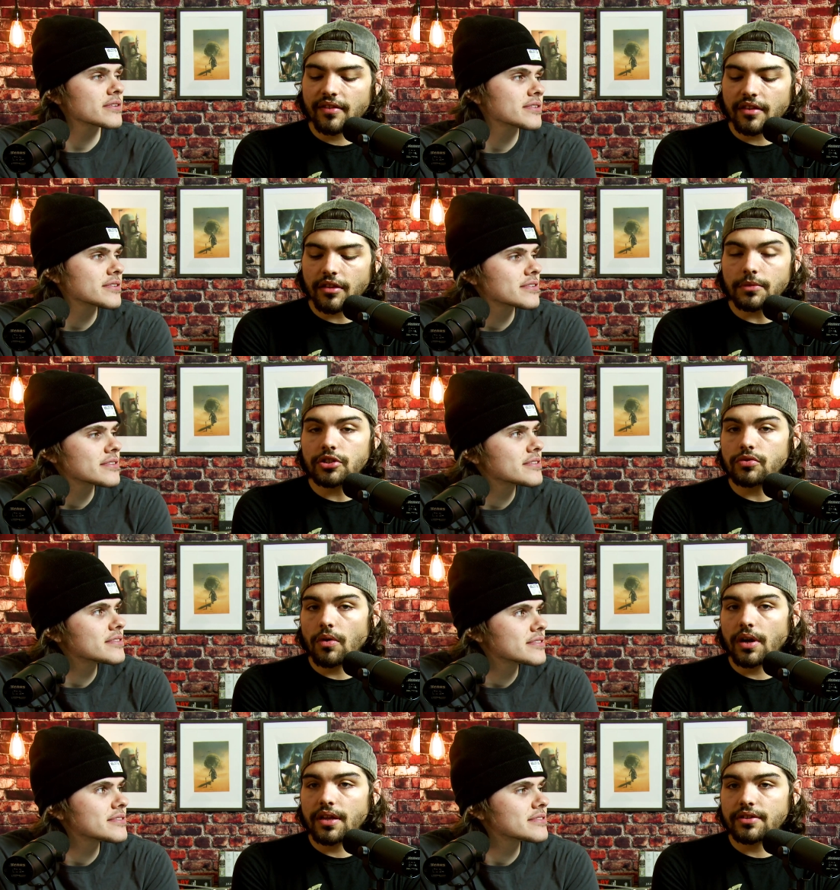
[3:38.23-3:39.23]
Speaker 1: that the
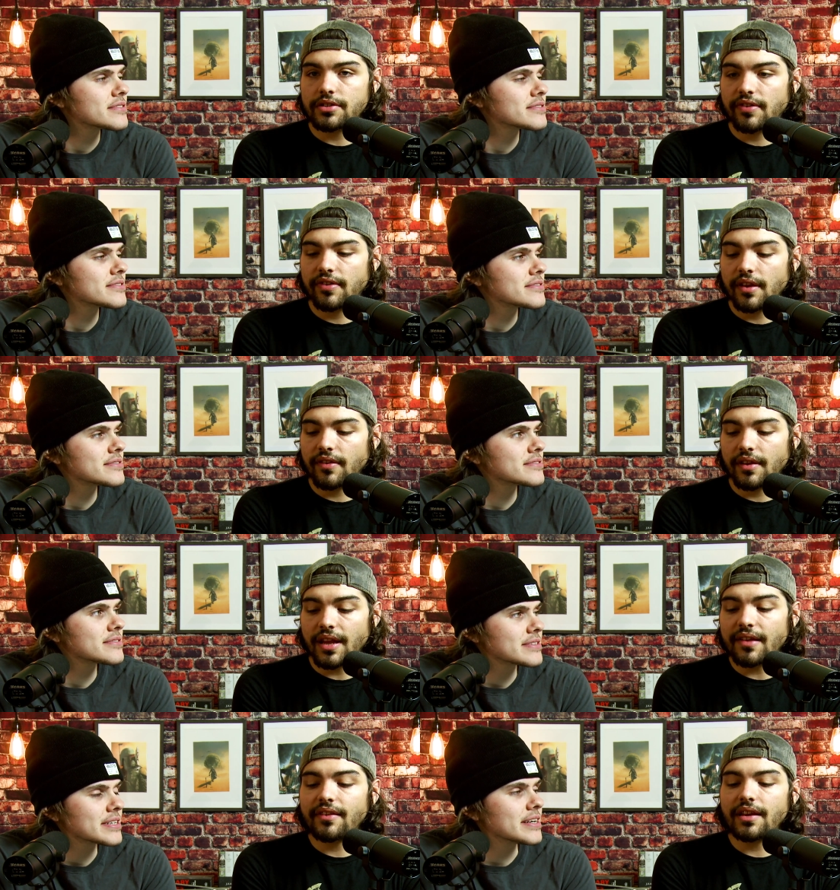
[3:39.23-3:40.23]
majority of the season
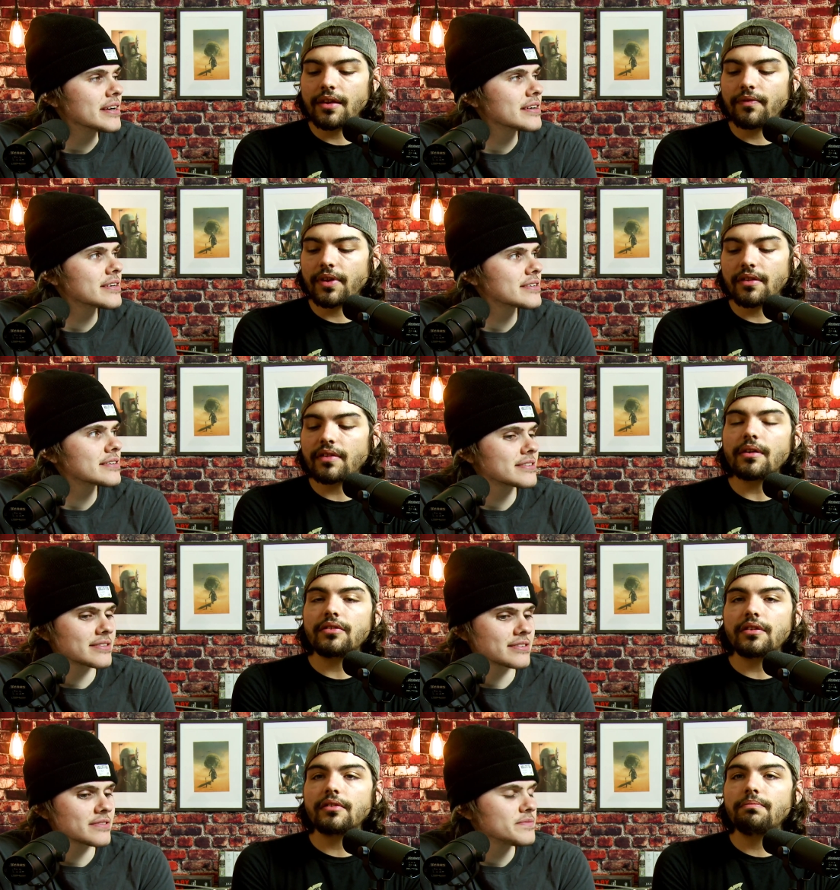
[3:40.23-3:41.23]
isn't yeah. even the
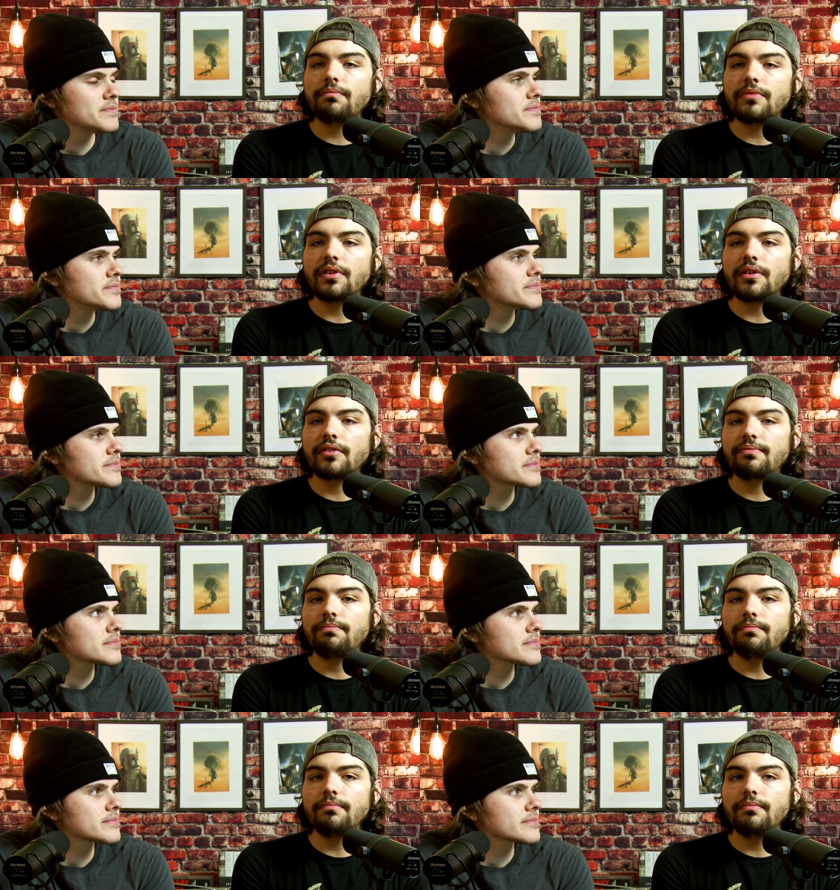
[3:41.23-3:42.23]
the the
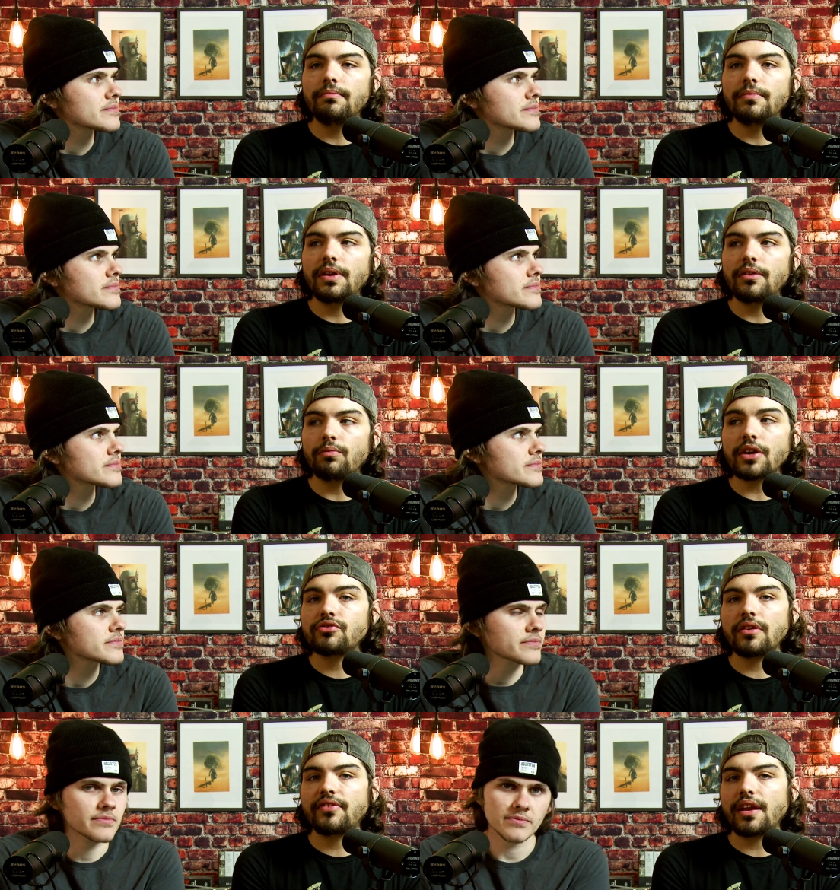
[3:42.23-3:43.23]

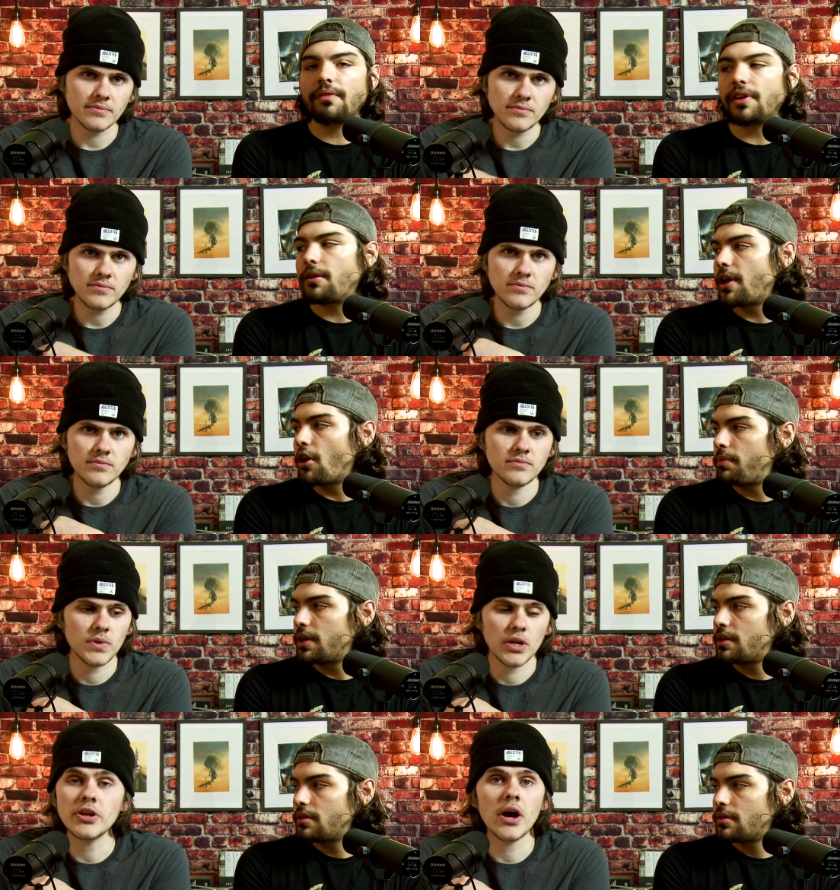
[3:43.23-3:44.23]
restaurant's not even gonna be open.
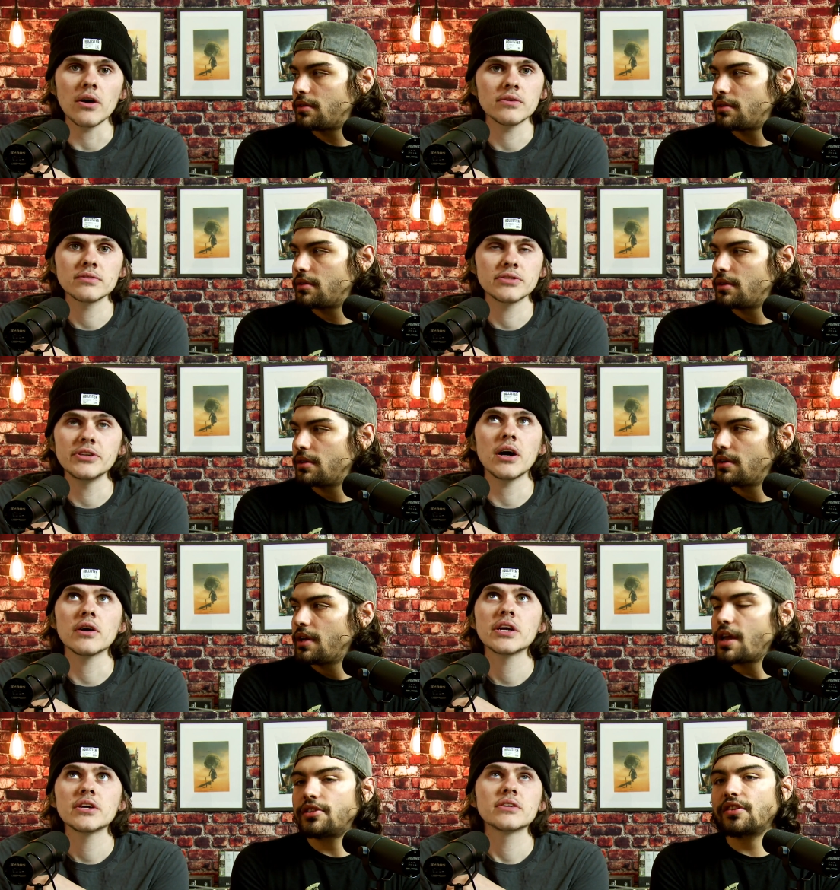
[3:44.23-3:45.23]
Speaker 2: No, no,
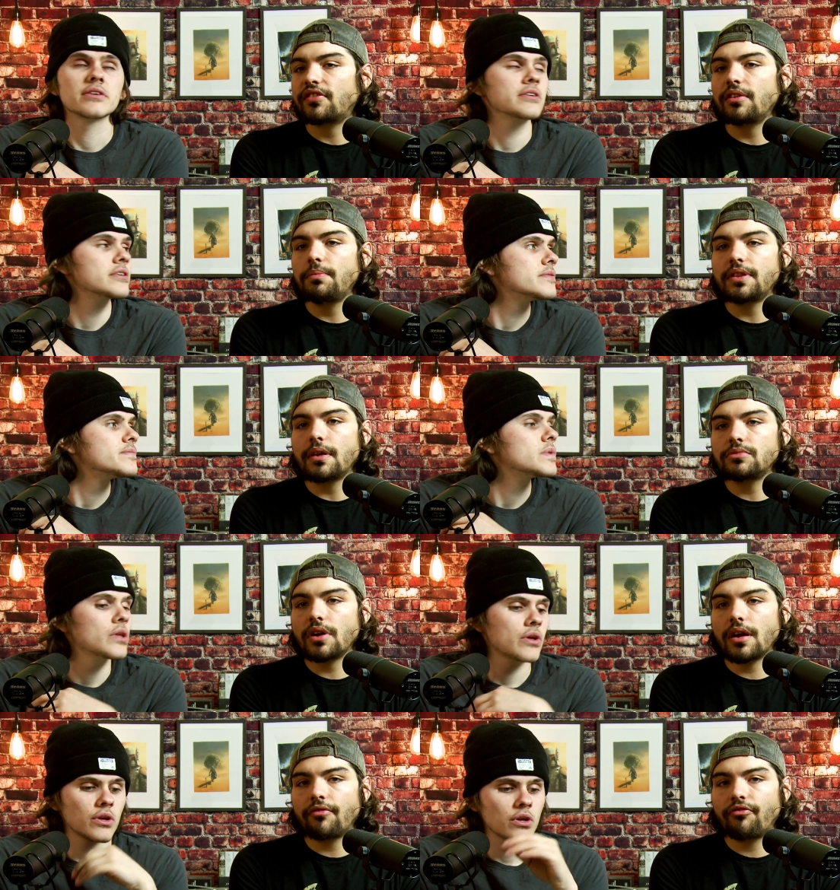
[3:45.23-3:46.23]
Speaker 1: it's just gonna be them
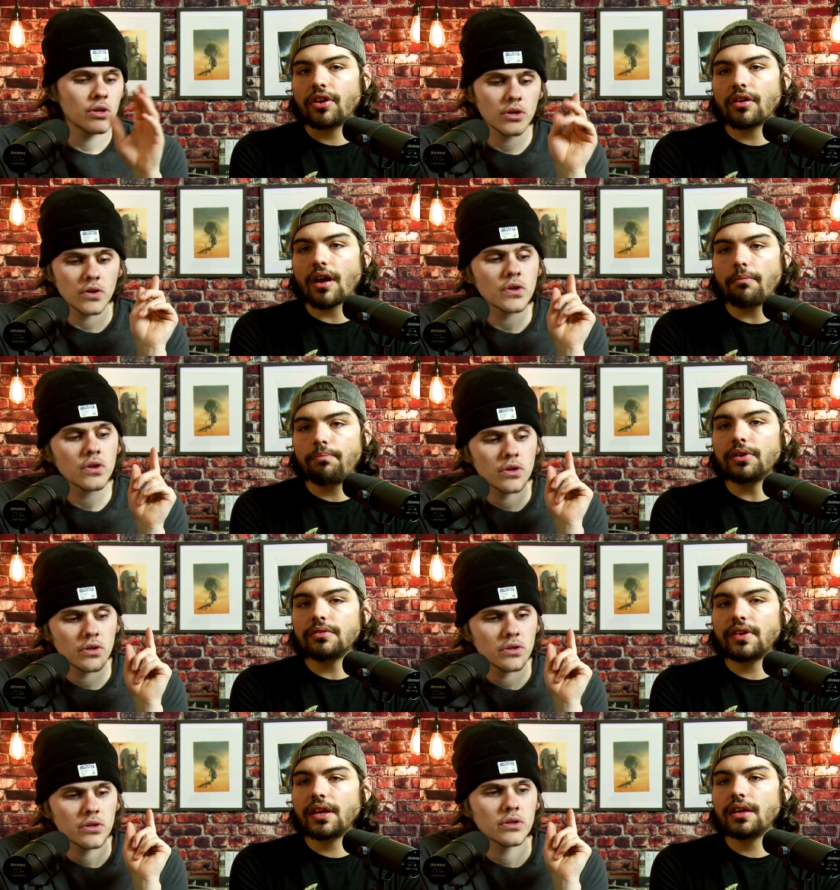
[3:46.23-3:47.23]
trying to figure out
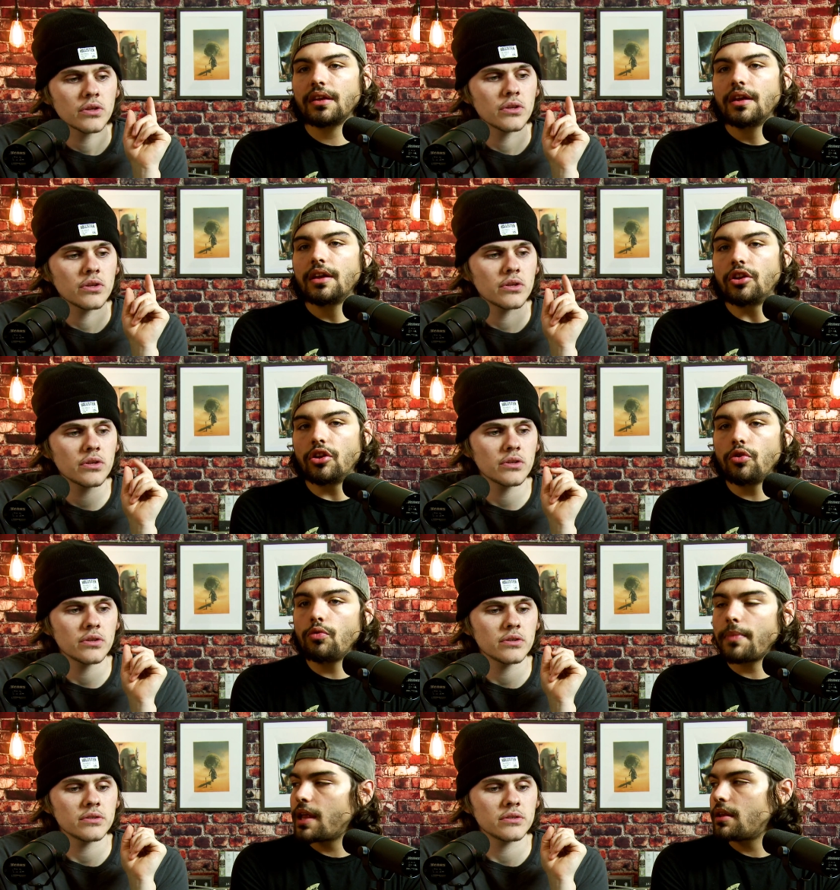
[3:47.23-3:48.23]
building new
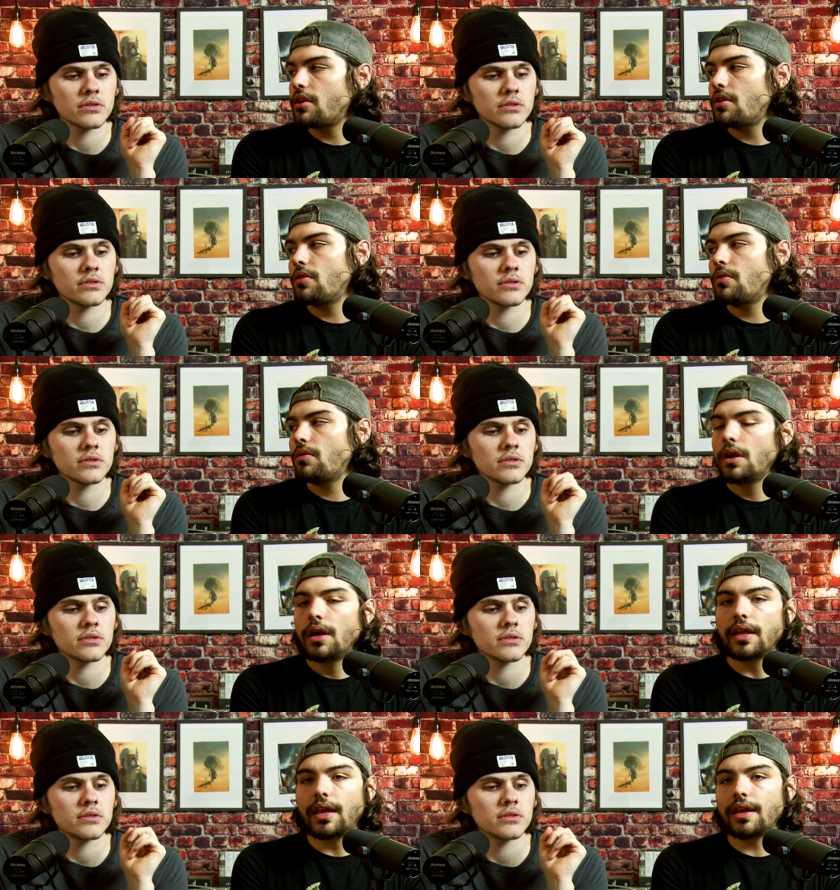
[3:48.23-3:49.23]
menu,
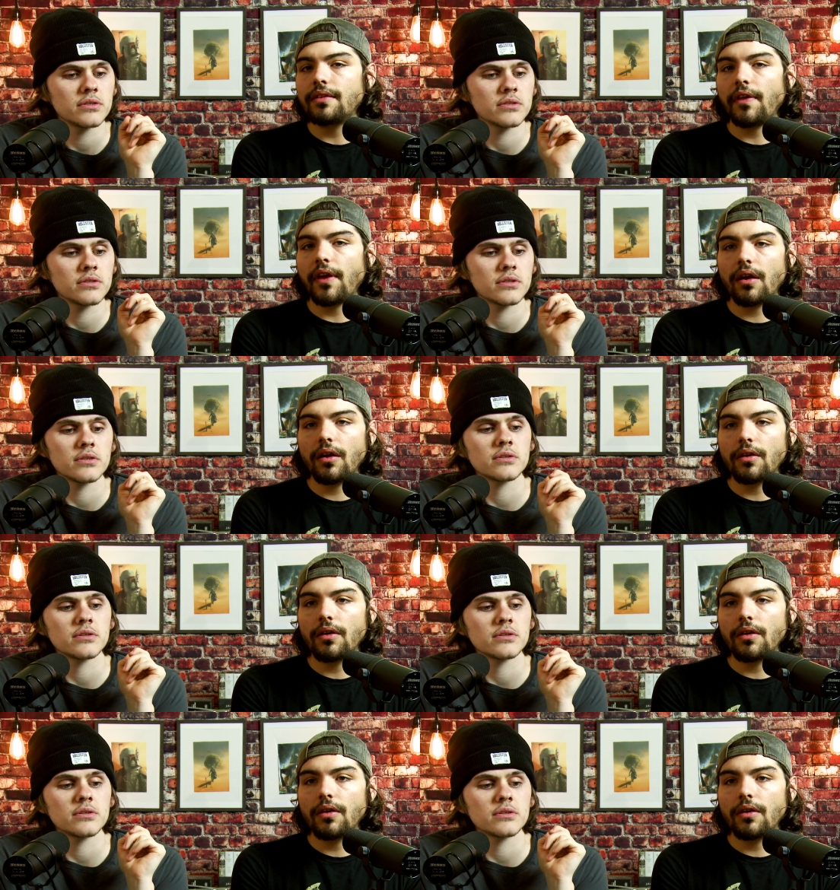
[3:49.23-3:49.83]
get their